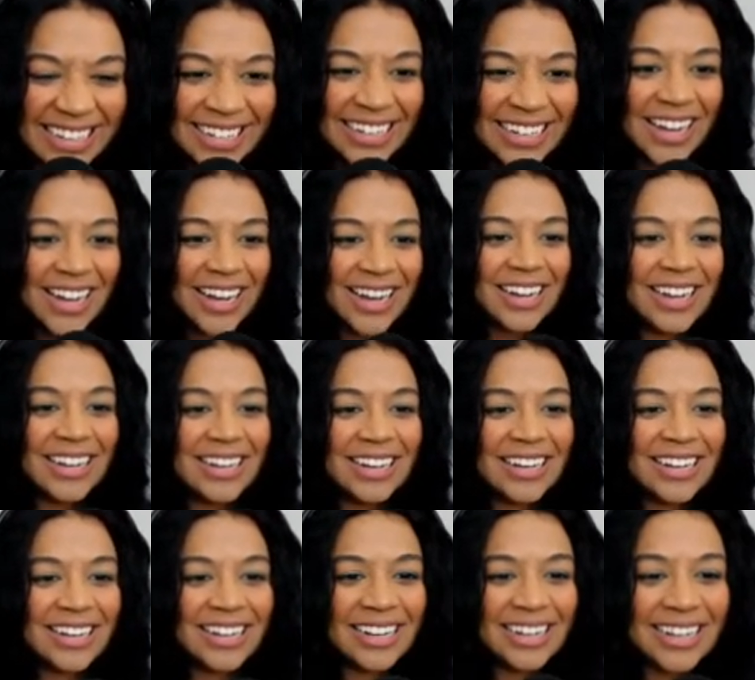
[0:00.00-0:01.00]

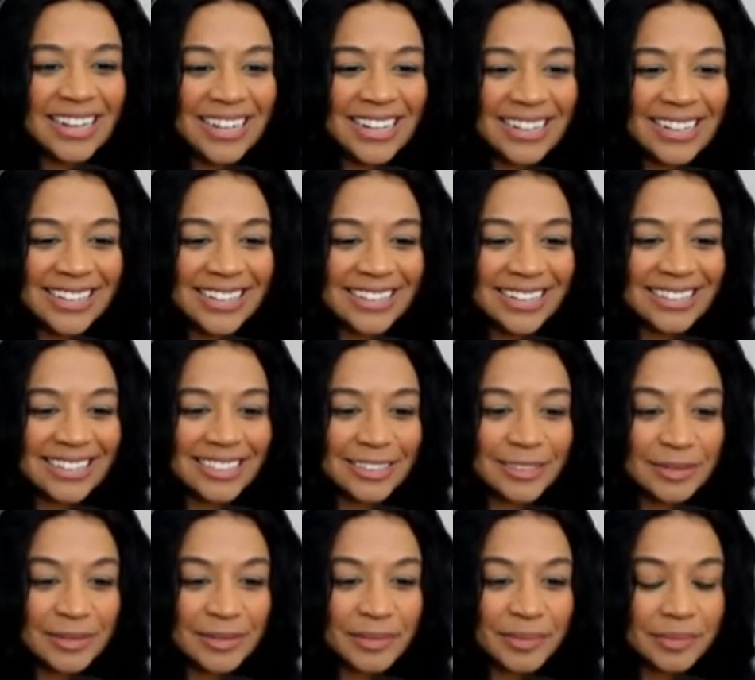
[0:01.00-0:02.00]

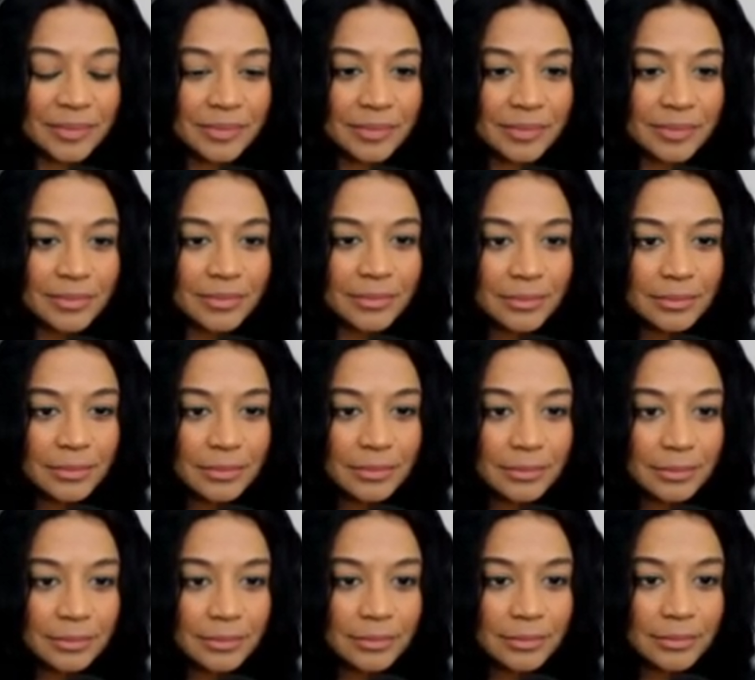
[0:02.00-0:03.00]

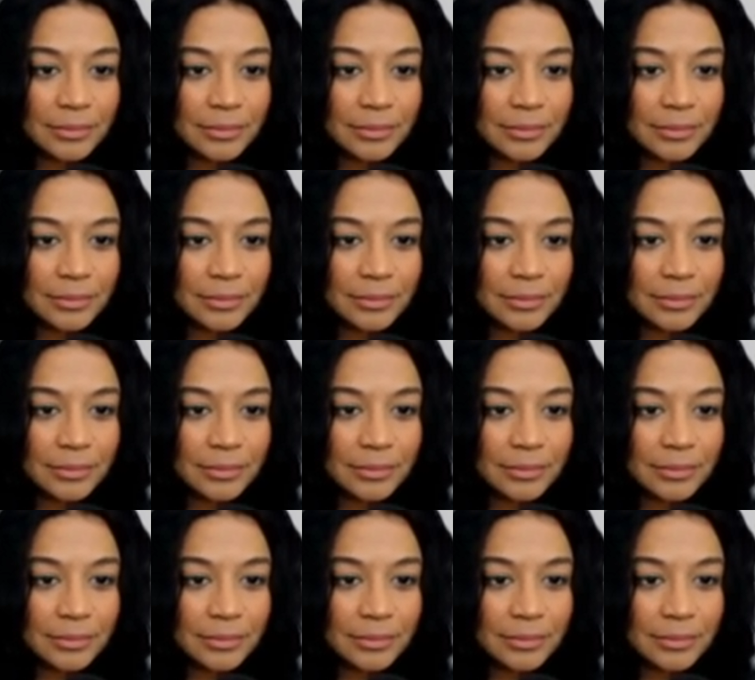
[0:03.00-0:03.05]
(silent)